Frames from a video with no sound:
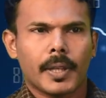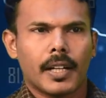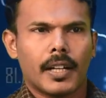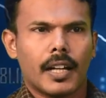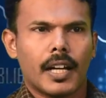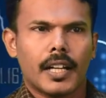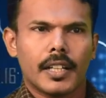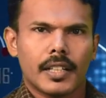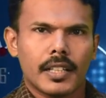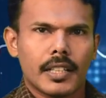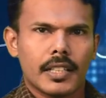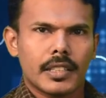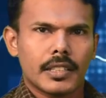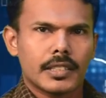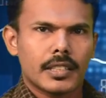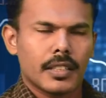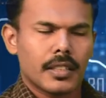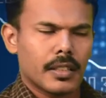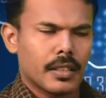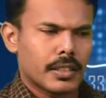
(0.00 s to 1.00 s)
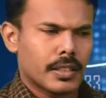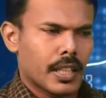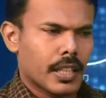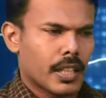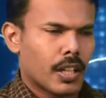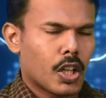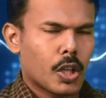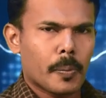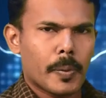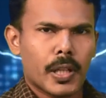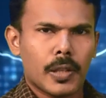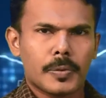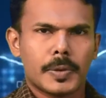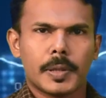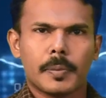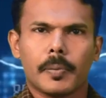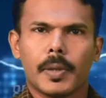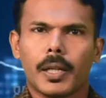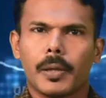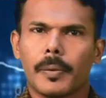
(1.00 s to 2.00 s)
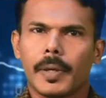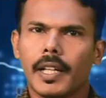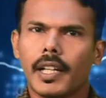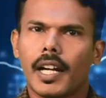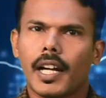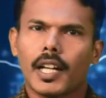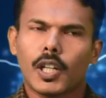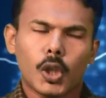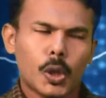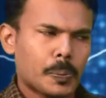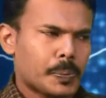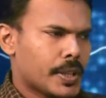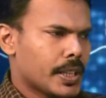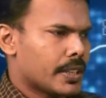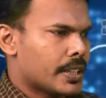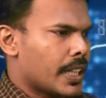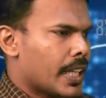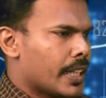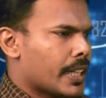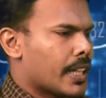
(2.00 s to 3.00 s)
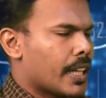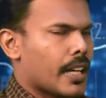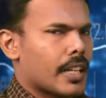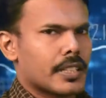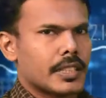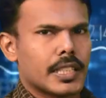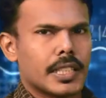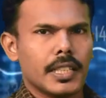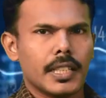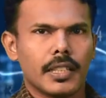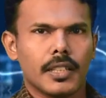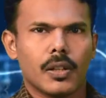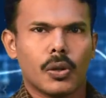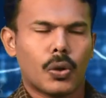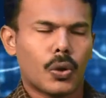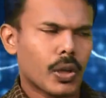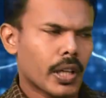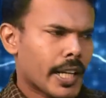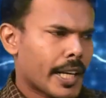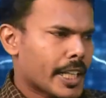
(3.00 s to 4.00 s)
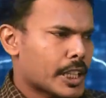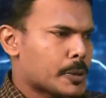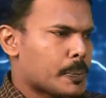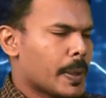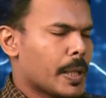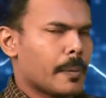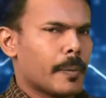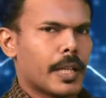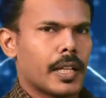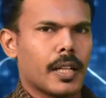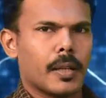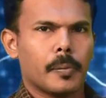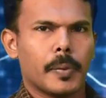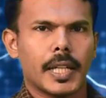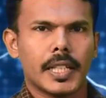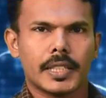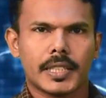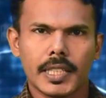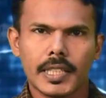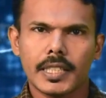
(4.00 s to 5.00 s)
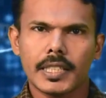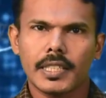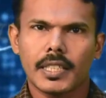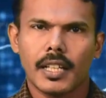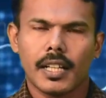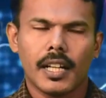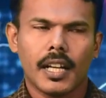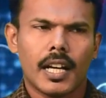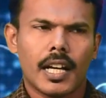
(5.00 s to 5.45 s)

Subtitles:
and the government of Zimbabwe adopted that currency on an experimental basis